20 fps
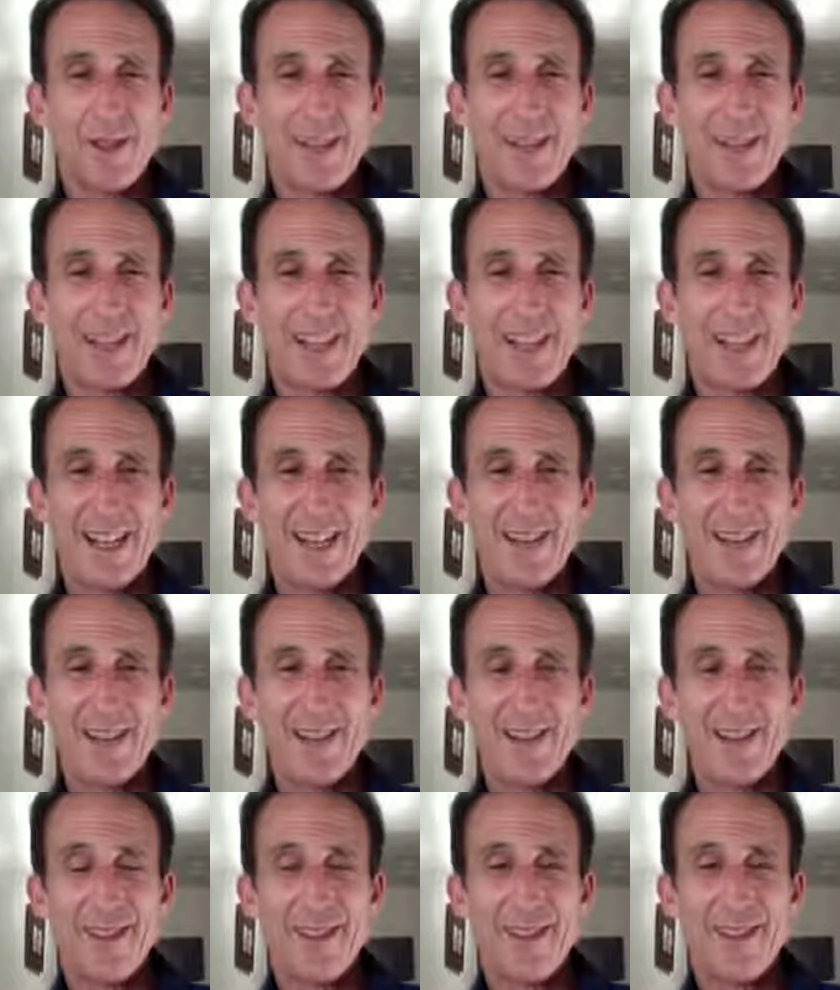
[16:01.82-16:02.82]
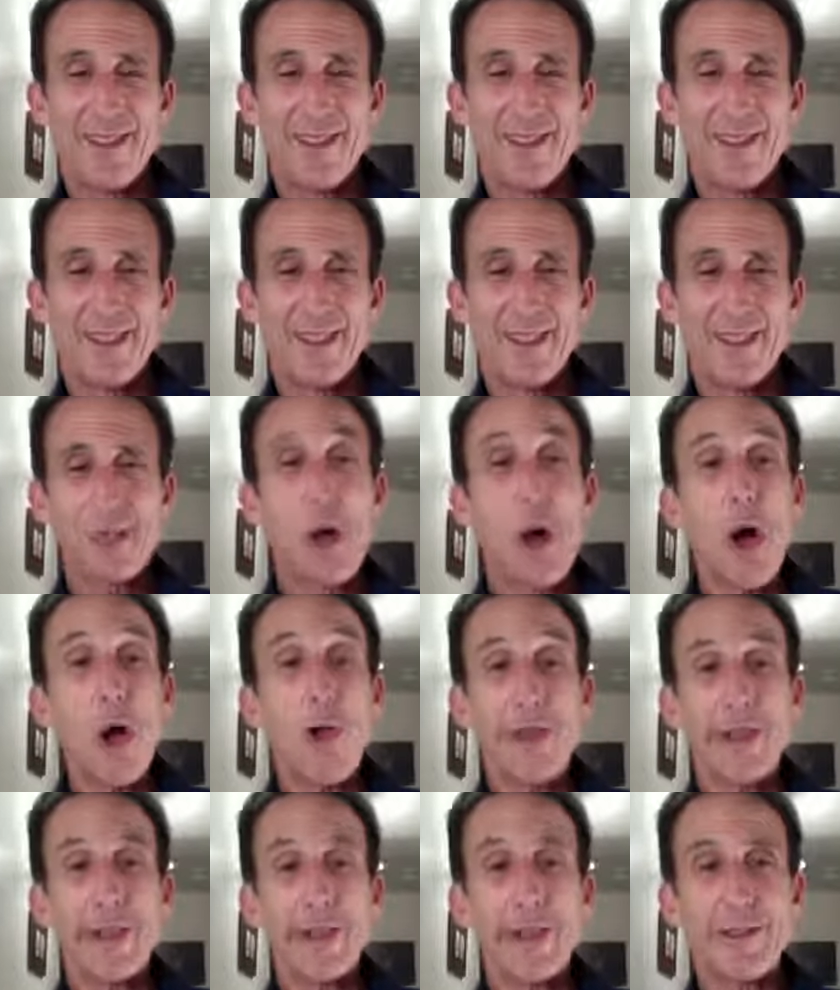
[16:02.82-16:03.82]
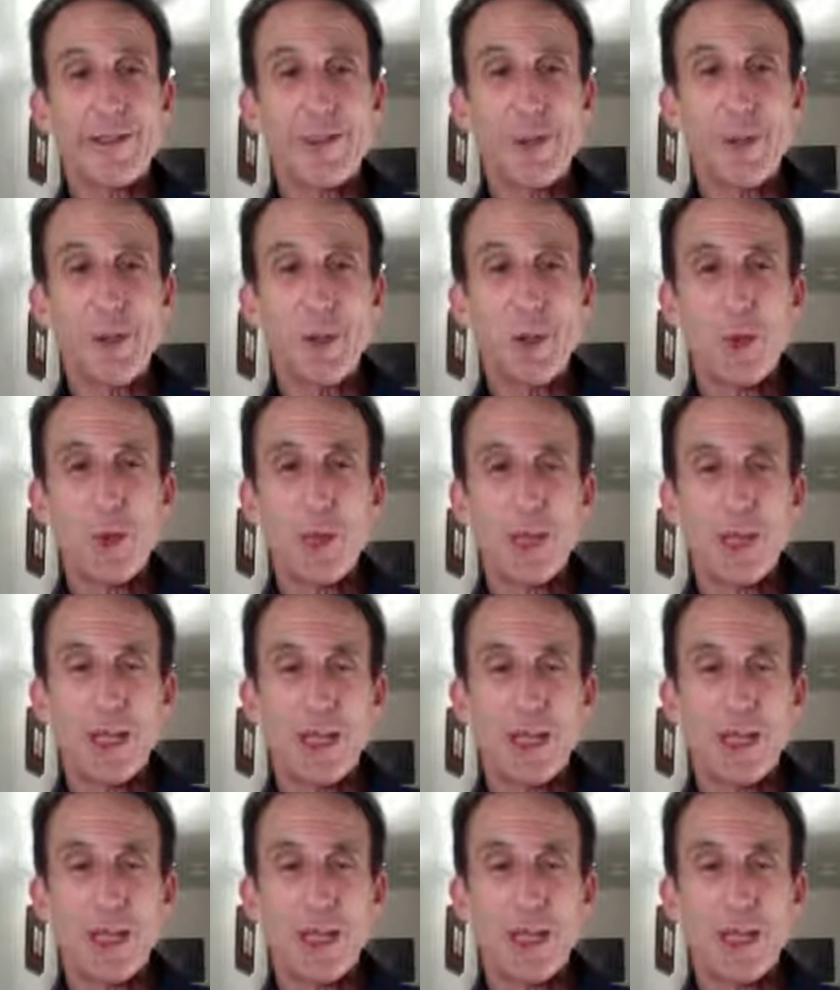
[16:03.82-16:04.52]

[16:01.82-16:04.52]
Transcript: and a calling to